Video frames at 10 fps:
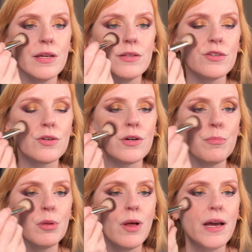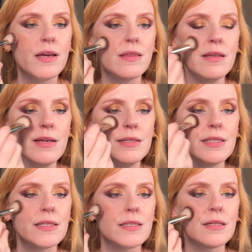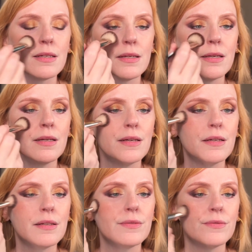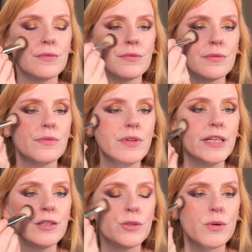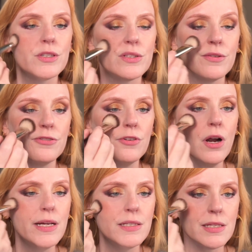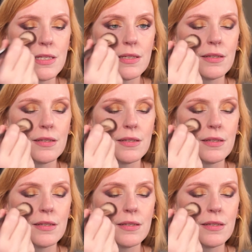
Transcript: Start applying this here towards the front.